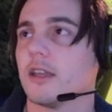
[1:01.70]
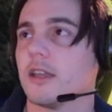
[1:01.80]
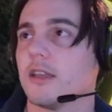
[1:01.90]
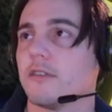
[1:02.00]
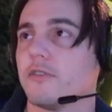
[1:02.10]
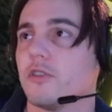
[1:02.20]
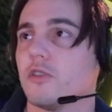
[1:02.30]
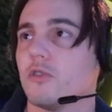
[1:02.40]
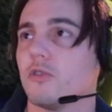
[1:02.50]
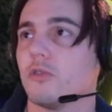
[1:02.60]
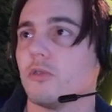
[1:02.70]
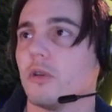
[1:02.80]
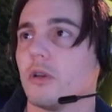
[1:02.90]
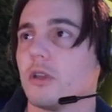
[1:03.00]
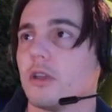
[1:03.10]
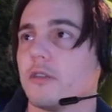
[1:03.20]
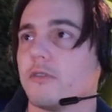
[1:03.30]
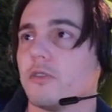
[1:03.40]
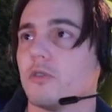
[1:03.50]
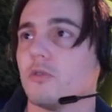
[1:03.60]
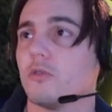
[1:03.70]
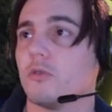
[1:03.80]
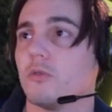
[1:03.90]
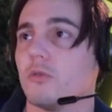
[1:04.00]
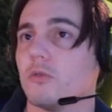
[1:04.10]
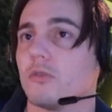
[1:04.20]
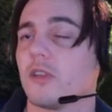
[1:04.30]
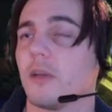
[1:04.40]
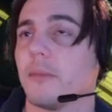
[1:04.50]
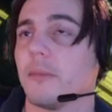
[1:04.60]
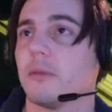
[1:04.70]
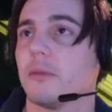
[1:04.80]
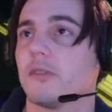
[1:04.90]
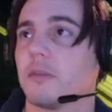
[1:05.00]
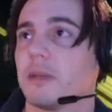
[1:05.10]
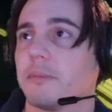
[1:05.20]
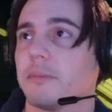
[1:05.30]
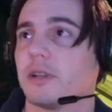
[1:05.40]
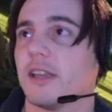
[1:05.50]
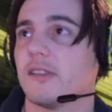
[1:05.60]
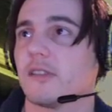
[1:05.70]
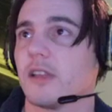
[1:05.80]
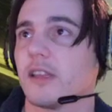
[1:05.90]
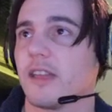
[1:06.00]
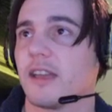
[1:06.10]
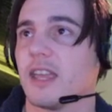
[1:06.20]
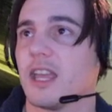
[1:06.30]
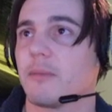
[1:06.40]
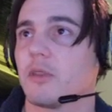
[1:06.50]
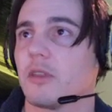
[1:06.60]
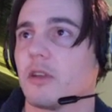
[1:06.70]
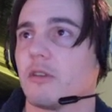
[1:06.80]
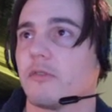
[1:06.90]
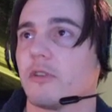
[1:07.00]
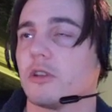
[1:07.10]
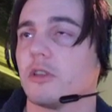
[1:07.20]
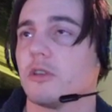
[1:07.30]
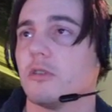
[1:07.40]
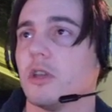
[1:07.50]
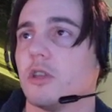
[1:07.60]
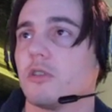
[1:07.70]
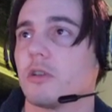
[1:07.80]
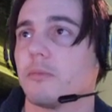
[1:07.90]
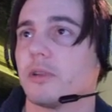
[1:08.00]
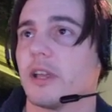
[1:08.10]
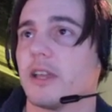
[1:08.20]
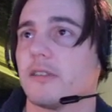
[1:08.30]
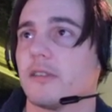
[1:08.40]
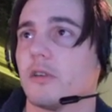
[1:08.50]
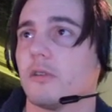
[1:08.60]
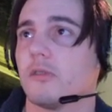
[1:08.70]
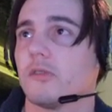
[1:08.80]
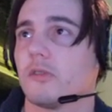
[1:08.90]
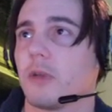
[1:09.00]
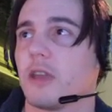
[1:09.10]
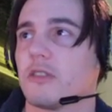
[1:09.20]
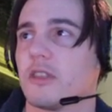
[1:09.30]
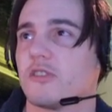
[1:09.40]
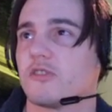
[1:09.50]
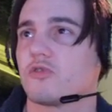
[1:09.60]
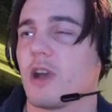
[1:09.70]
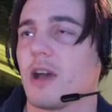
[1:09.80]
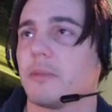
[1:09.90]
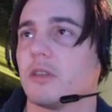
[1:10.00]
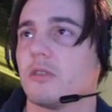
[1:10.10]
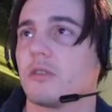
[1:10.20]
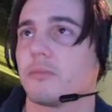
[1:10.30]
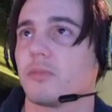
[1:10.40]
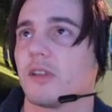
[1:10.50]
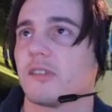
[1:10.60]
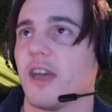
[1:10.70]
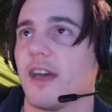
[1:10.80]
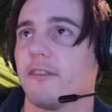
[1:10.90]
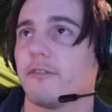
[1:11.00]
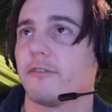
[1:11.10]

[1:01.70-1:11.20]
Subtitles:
If you some items can be placed, like that camera there in front of you, you can place those. So rather than just drop it, you can press F.